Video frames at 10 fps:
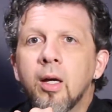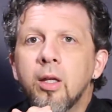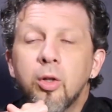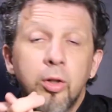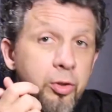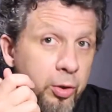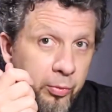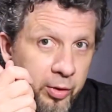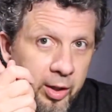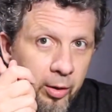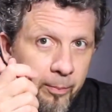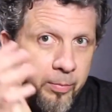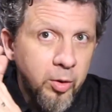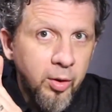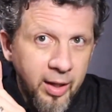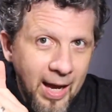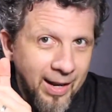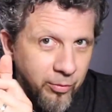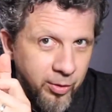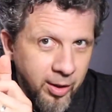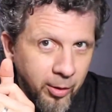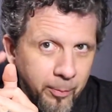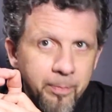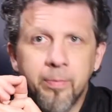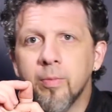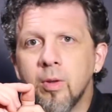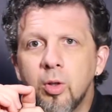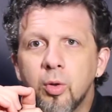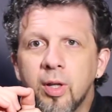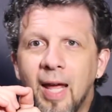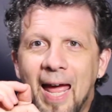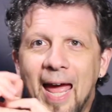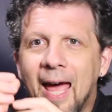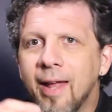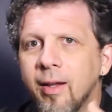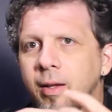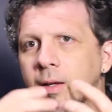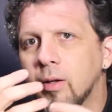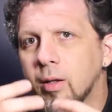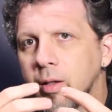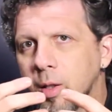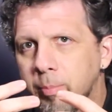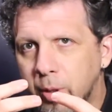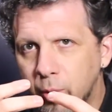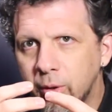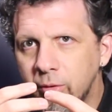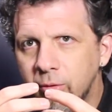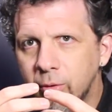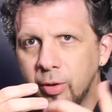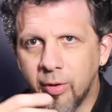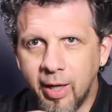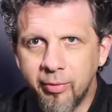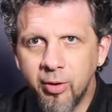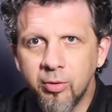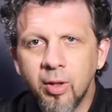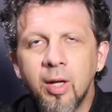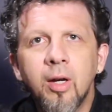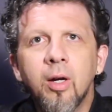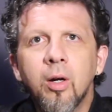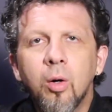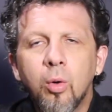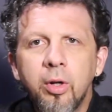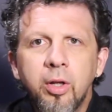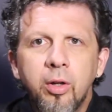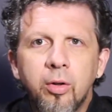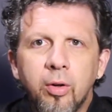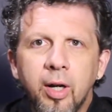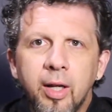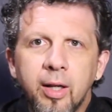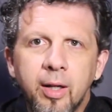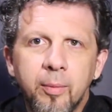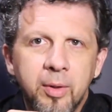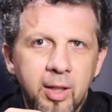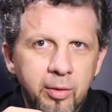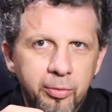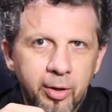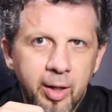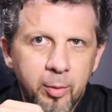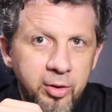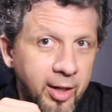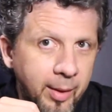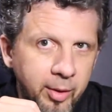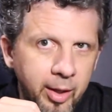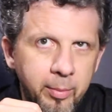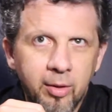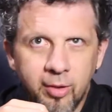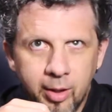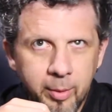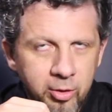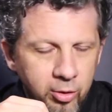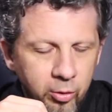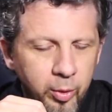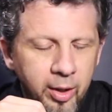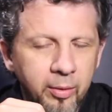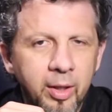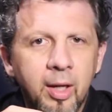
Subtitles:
You can shoot video, you can edit video, you can add components to it, graphics, or you can create keyframe or timeline based animation as well.